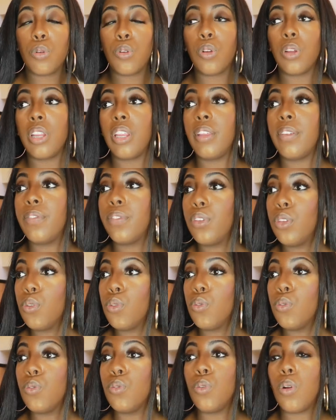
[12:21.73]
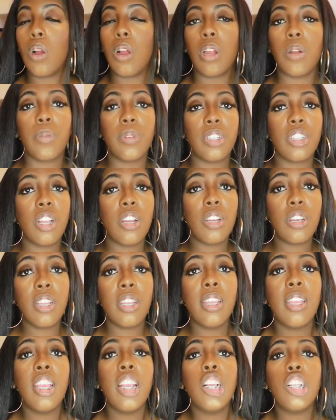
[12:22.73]
or if you are
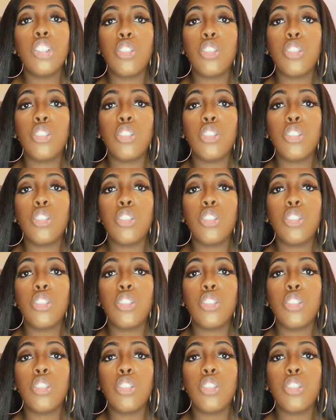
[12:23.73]
returning